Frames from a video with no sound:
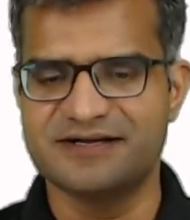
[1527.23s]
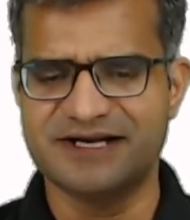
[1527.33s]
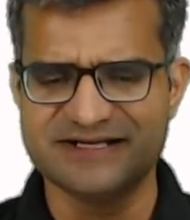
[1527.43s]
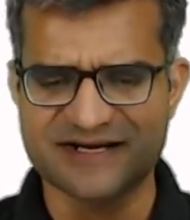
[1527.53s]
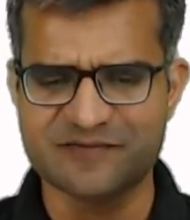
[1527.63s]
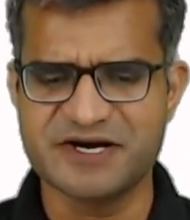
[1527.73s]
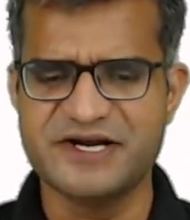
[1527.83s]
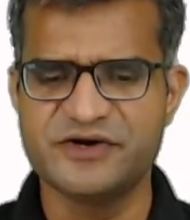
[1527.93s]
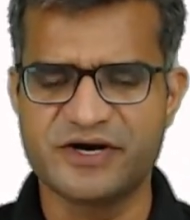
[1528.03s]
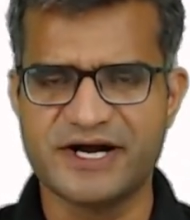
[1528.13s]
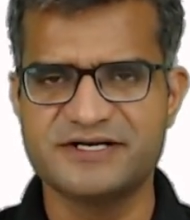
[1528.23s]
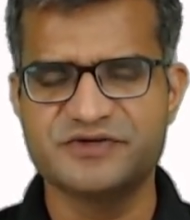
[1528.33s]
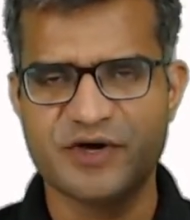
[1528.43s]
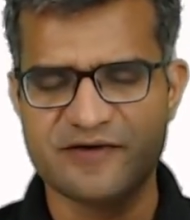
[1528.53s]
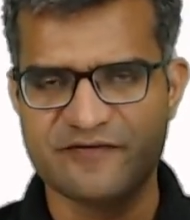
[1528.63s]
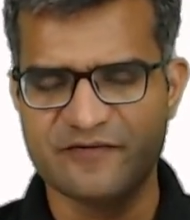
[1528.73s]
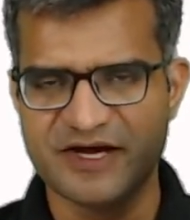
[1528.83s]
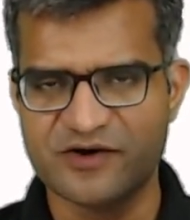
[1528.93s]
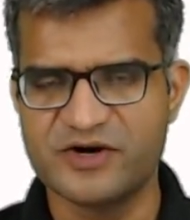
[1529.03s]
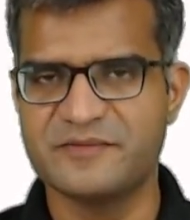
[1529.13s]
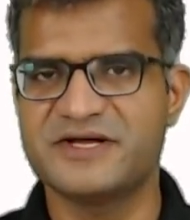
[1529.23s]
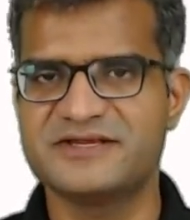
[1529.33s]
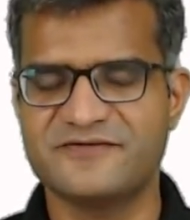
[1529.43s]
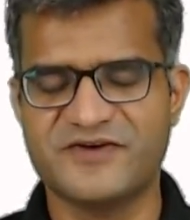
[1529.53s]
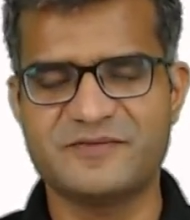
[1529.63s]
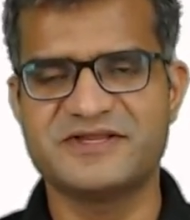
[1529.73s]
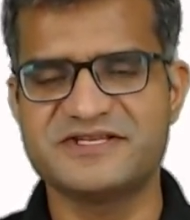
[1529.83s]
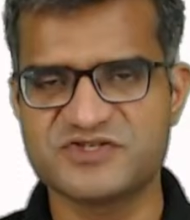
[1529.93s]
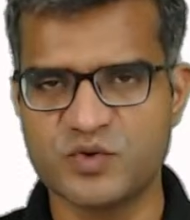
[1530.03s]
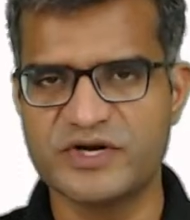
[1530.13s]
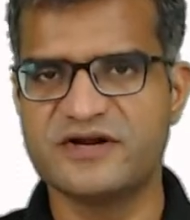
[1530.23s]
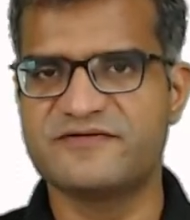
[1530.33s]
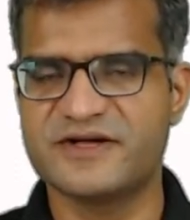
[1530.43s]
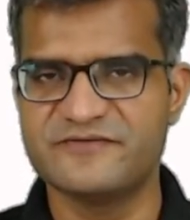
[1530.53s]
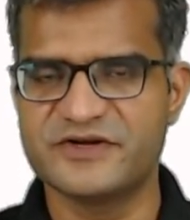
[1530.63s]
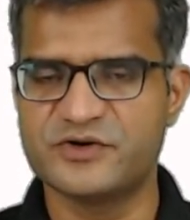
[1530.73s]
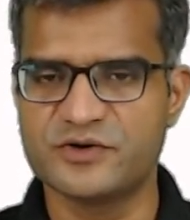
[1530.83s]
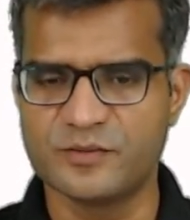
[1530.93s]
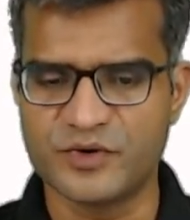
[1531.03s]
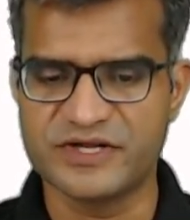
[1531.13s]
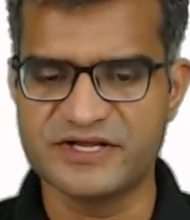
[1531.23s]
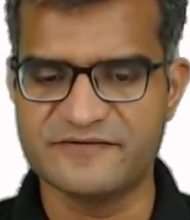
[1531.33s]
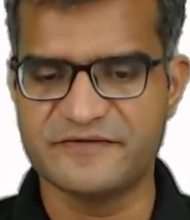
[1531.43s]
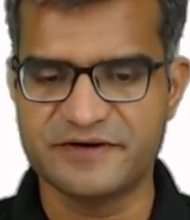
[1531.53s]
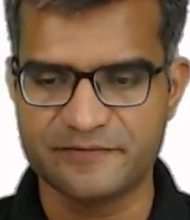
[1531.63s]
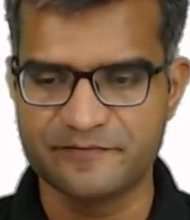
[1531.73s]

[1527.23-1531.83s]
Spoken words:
That is completely in your hands. You have around a month. 1 month is good enough time for you to put in the effort.